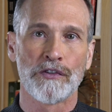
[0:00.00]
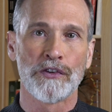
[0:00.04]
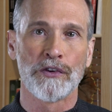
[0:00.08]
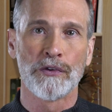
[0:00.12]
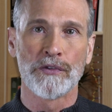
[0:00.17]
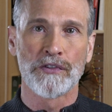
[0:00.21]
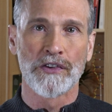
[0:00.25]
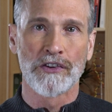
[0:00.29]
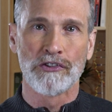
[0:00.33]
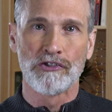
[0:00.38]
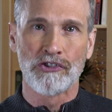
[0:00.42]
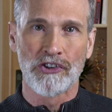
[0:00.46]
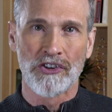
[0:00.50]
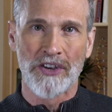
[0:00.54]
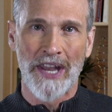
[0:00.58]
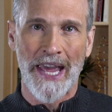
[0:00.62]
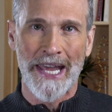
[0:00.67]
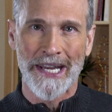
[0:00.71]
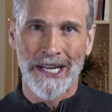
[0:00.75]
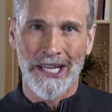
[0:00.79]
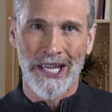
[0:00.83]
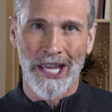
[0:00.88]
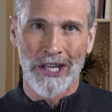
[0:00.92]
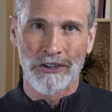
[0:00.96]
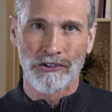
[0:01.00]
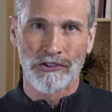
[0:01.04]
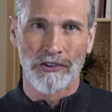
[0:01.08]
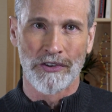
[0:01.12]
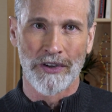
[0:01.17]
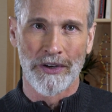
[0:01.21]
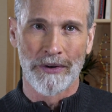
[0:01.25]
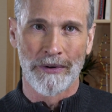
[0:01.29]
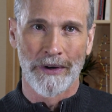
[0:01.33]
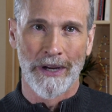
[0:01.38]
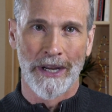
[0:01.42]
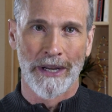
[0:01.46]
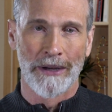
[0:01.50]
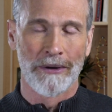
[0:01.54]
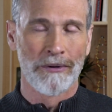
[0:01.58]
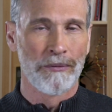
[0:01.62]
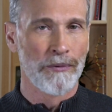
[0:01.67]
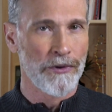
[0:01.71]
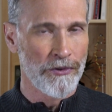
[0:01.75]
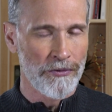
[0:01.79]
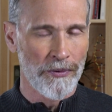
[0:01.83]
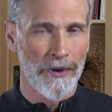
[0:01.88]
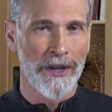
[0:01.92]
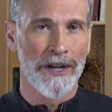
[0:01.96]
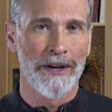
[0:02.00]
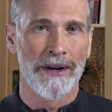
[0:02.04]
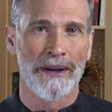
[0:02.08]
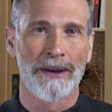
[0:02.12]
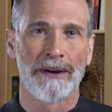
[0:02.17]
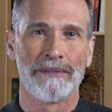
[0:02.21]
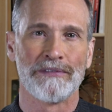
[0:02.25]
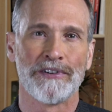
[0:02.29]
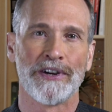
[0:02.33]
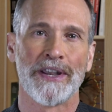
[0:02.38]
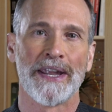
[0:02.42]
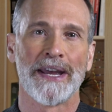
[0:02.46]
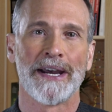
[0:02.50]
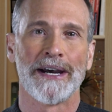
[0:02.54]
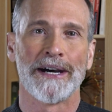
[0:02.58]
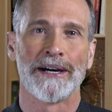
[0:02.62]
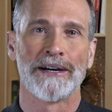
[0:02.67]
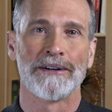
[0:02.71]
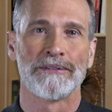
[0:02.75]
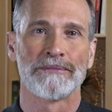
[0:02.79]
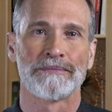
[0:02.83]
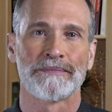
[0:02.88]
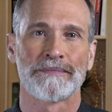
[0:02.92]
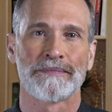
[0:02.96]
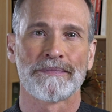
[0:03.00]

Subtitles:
using genetic engineering, which we're going to cover now.